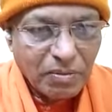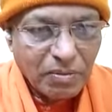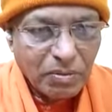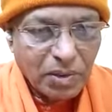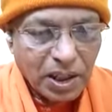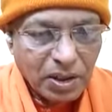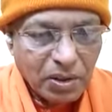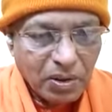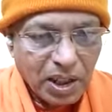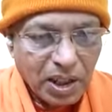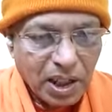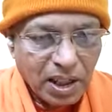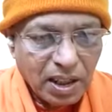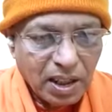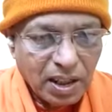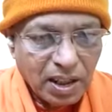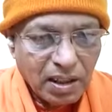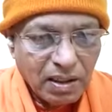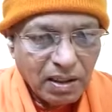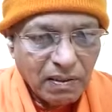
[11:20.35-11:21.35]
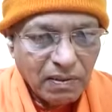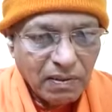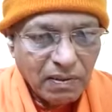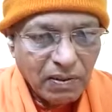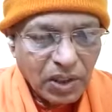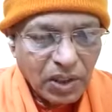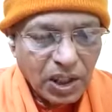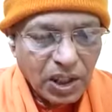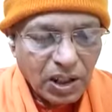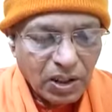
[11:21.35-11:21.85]
But when
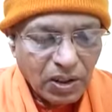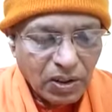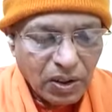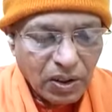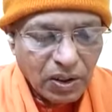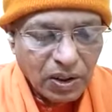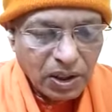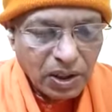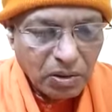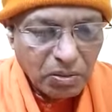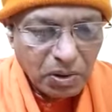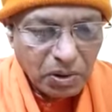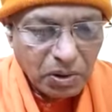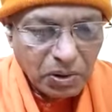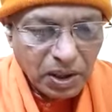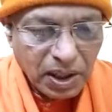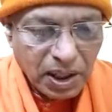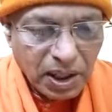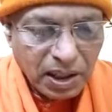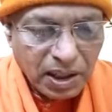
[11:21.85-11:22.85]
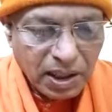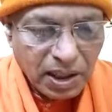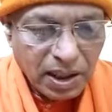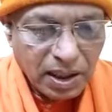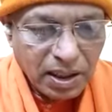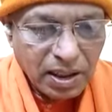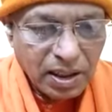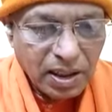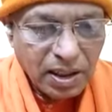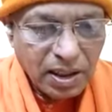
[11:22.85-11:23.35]
you are not able to get
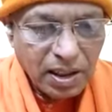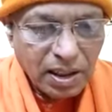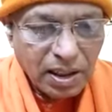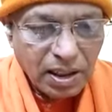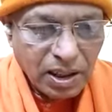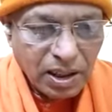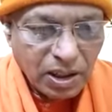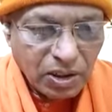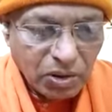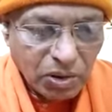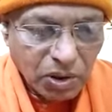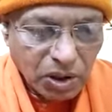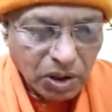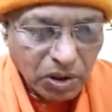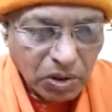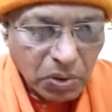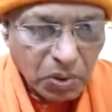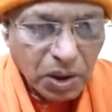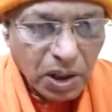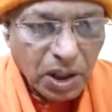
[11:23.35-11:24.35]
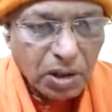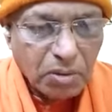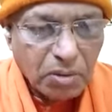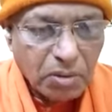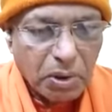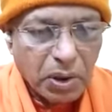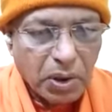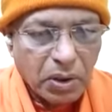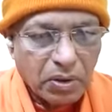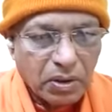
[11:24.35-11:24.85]
it, you are totally
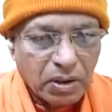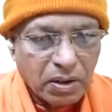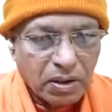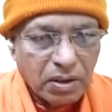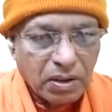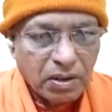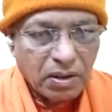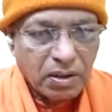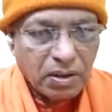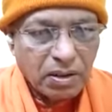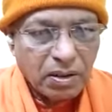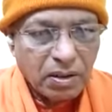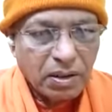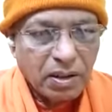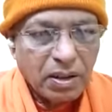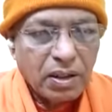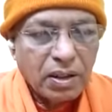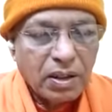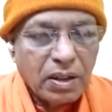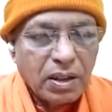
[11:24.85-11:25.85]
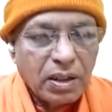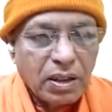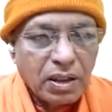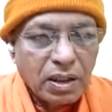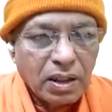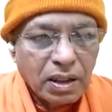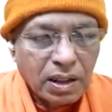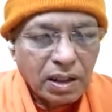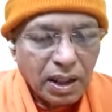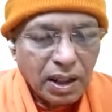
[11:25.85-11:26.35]
broken.
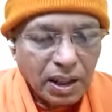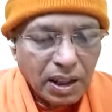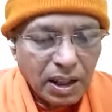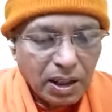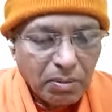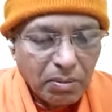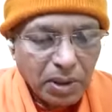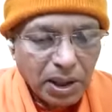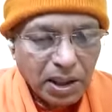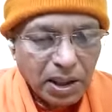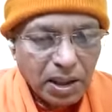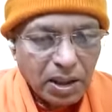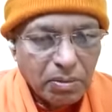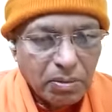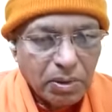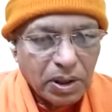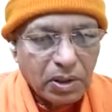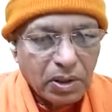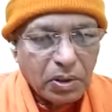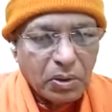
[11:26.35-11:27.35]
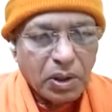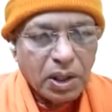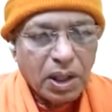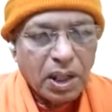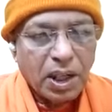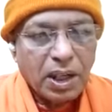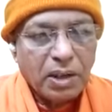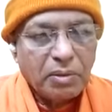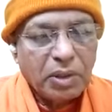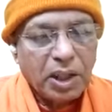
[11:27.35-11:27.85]
Take it Madhyapanta.
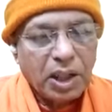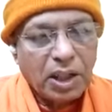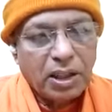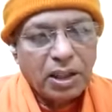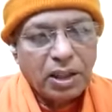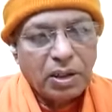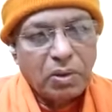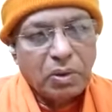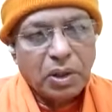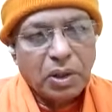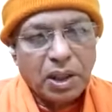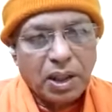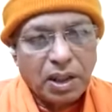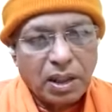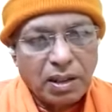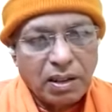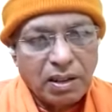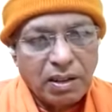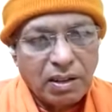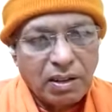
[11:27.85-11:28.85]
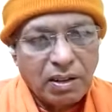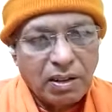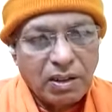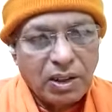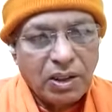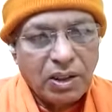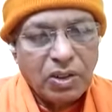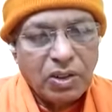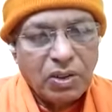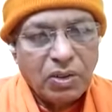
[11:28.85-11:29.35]
Okay, I have get it. Okay.
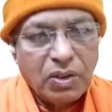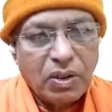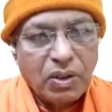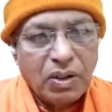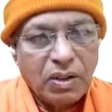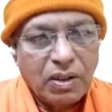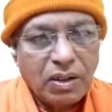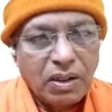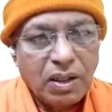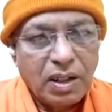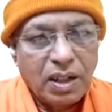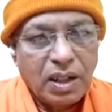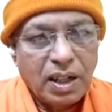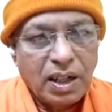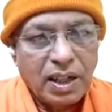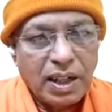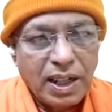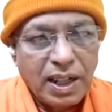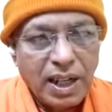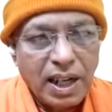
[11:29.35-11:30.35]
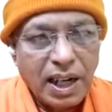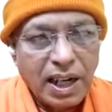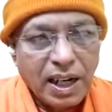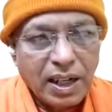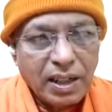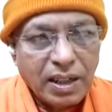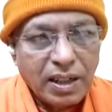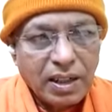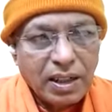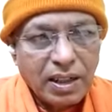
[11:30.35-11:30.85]
You should not
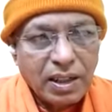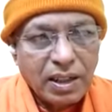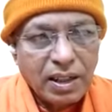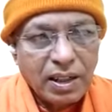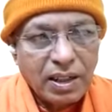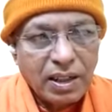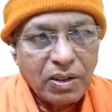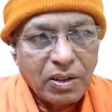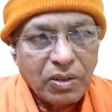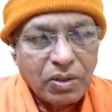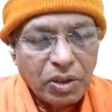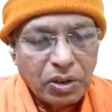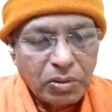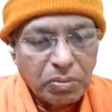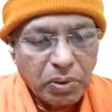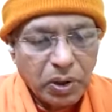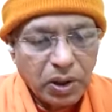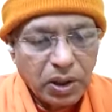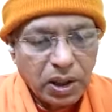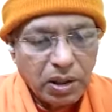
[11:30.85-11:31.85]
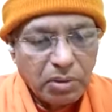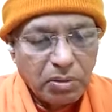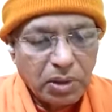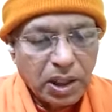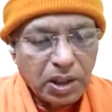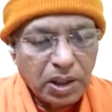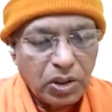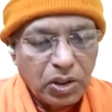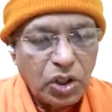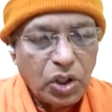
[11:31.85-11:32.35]
react with positive
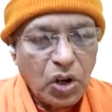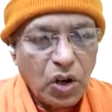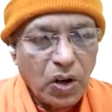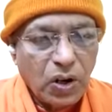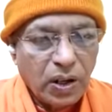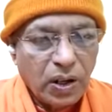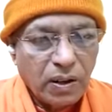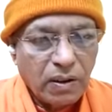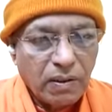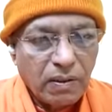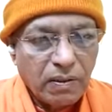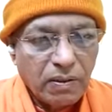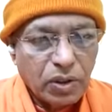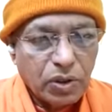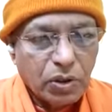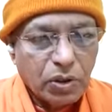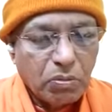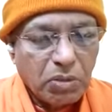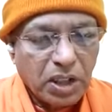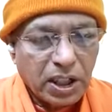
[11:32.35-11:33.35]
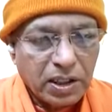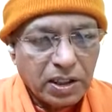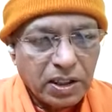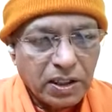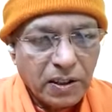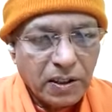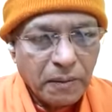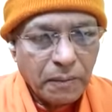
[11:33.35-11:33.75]
or joy so much.